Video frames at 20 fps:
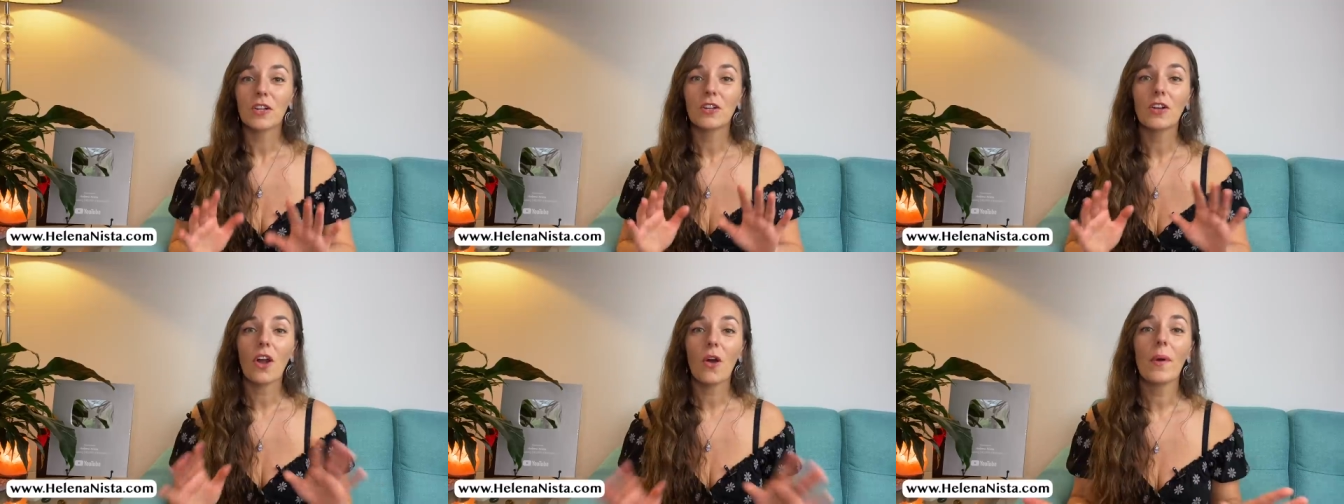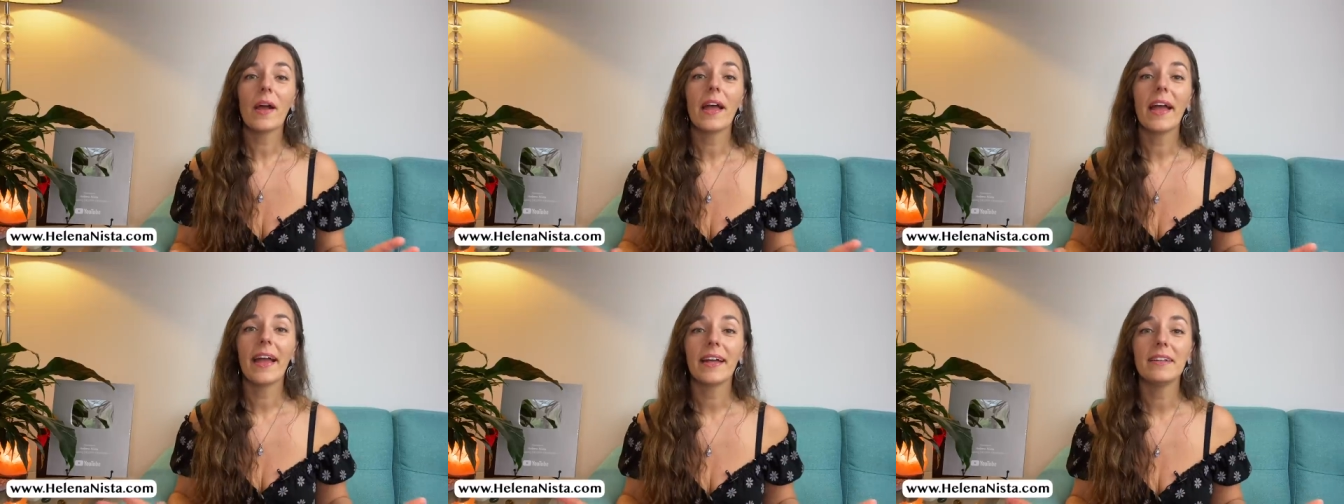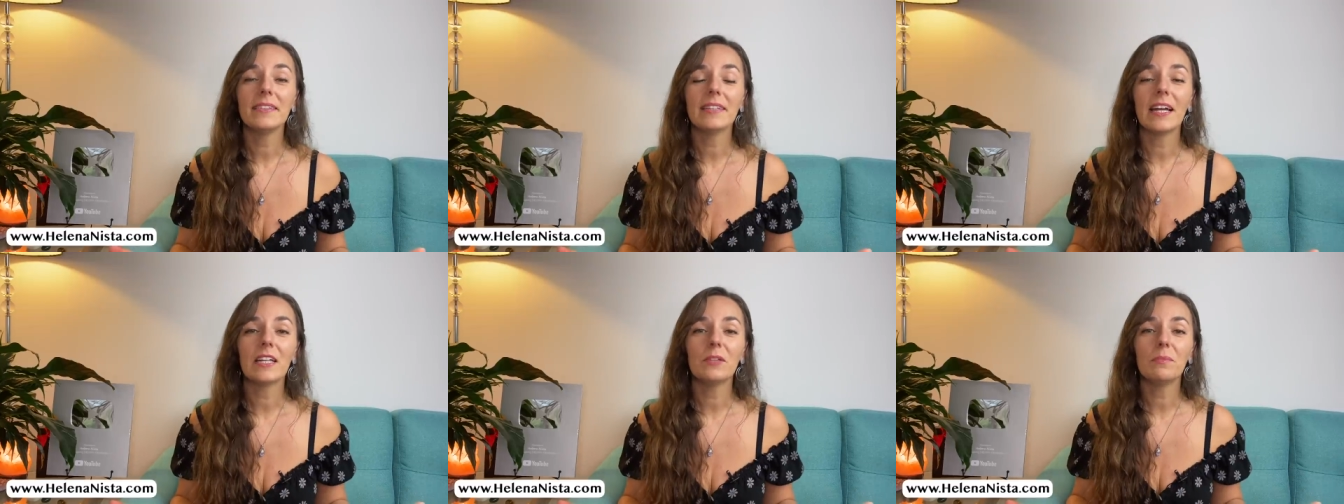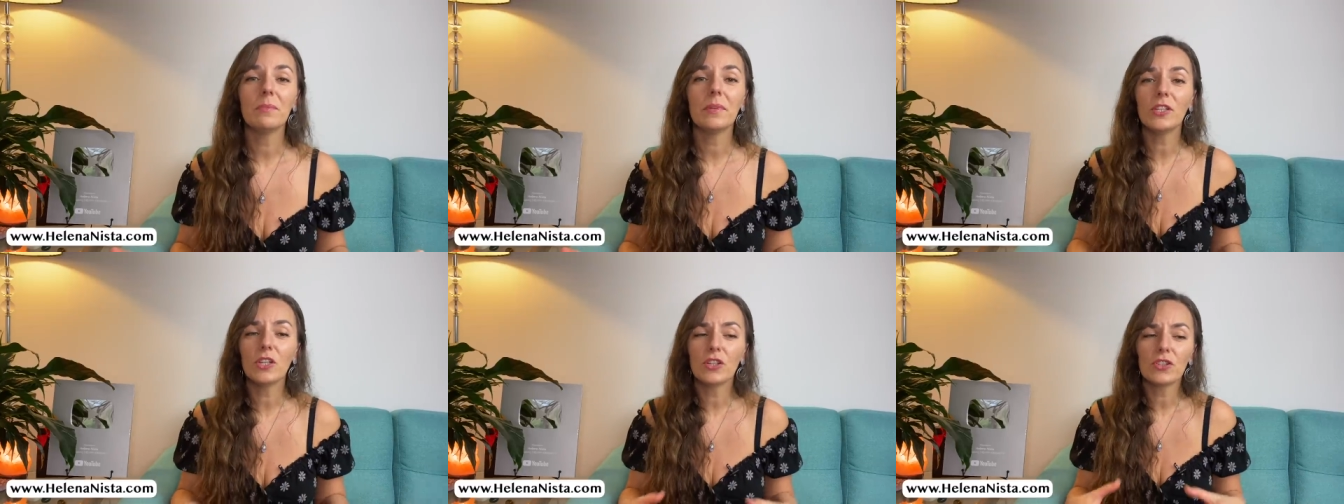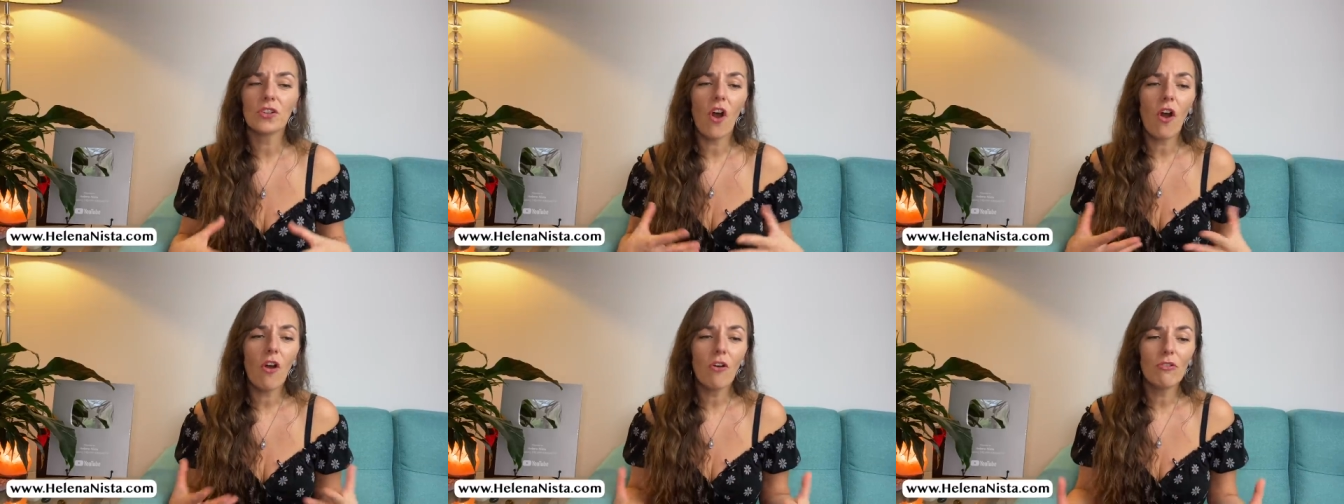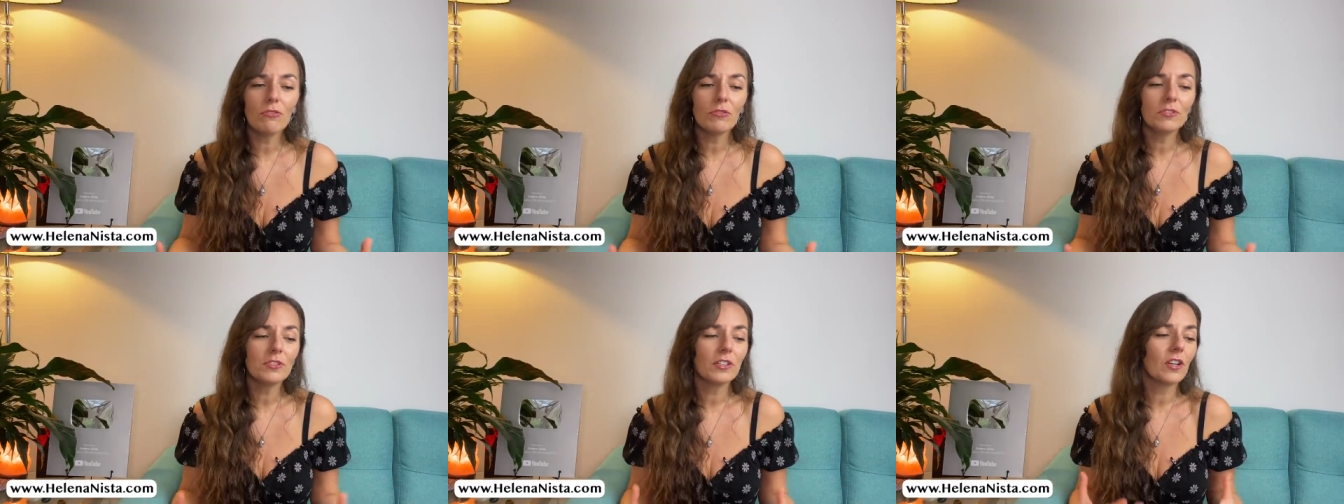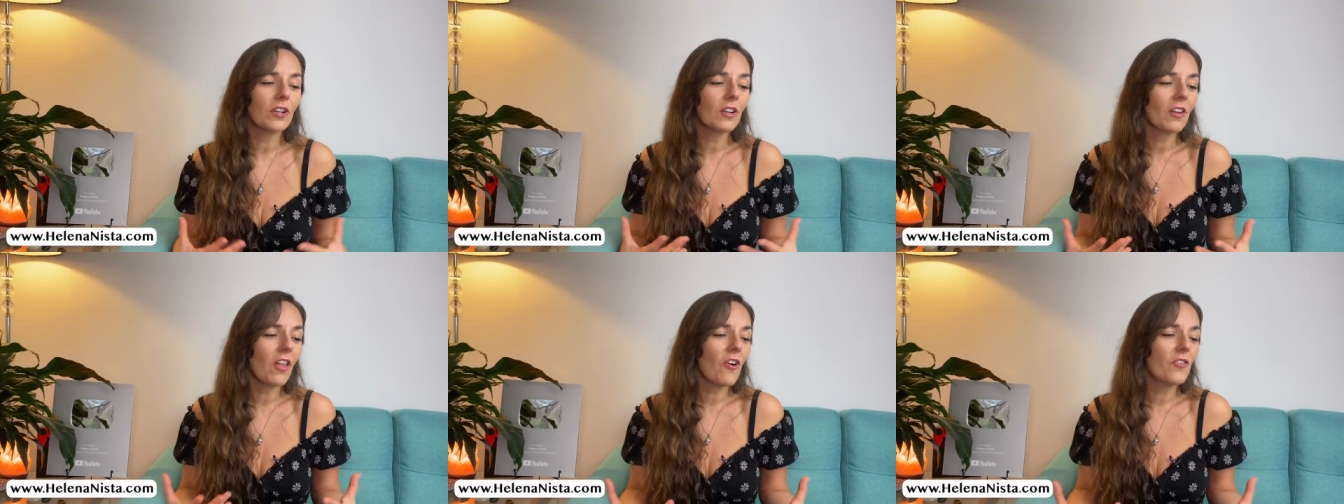Go ahead and be your own
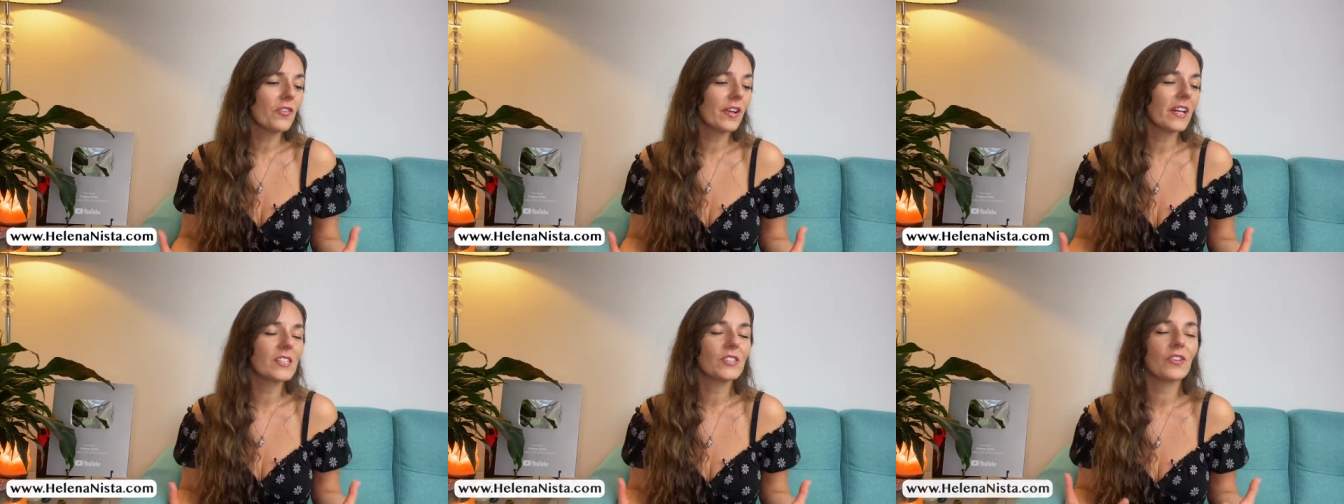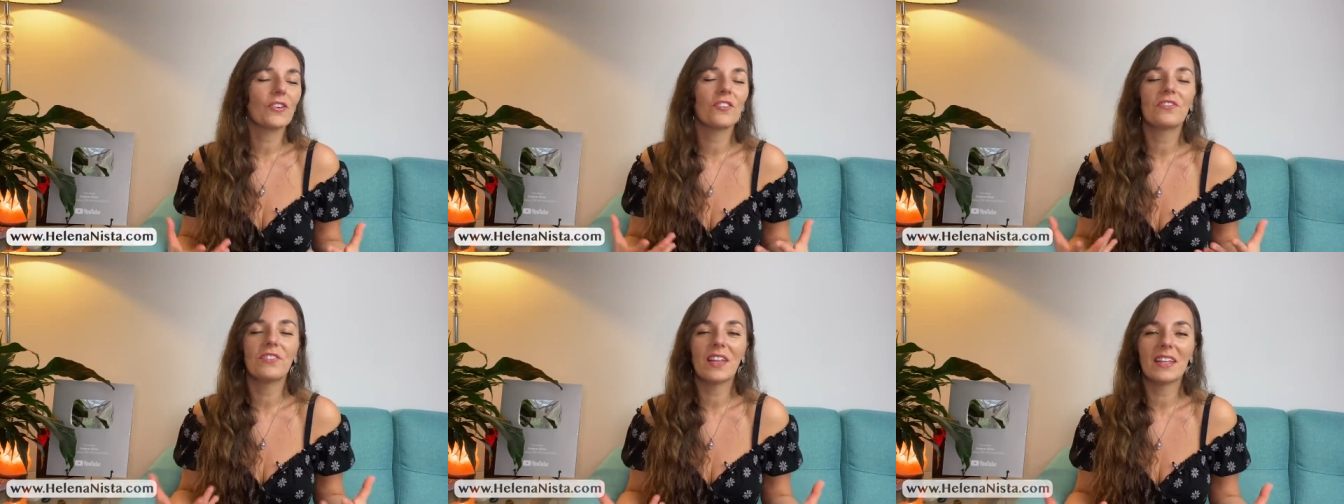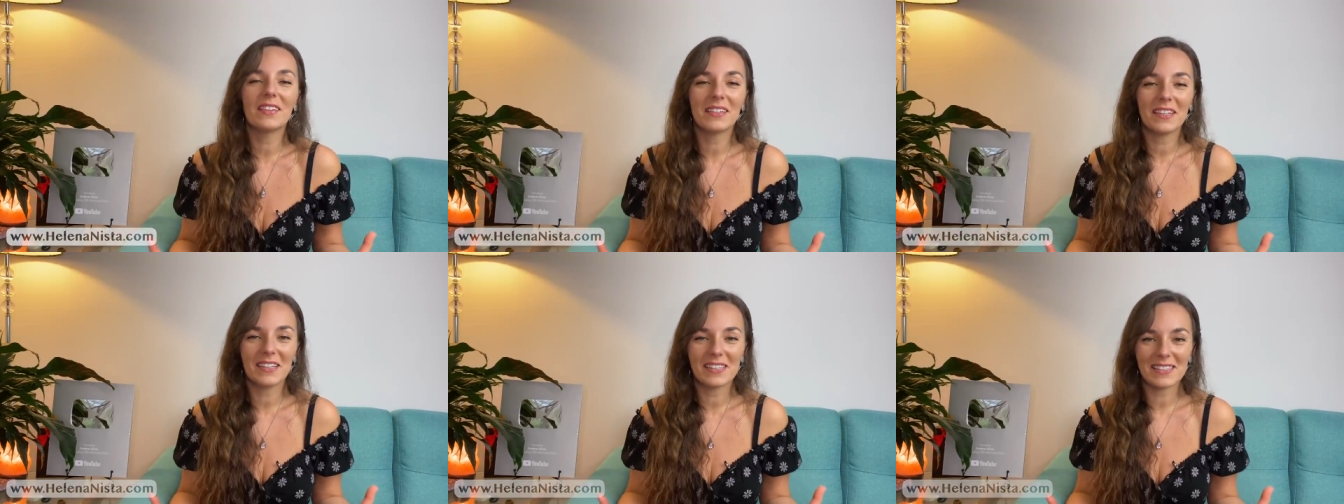glorious, authentic